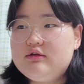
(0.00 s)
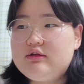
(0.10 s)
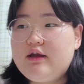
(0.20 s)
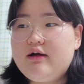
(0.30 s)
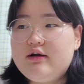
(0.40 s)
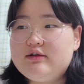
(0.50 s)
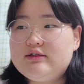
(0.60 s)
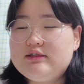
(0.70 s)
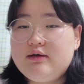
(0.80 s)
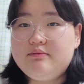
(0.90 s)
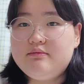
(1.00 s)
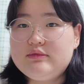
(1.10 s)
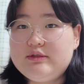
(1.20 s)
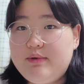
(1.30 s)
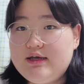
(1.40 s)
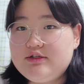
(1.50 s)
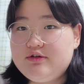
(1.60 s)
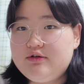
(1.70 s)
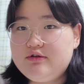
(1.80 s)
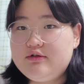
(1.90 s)
there are some
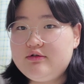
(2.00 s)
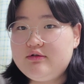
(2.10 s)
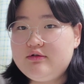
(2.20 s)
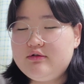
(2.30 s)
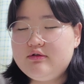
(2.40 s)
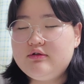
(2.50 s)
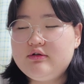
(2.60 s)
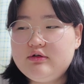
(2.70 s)
special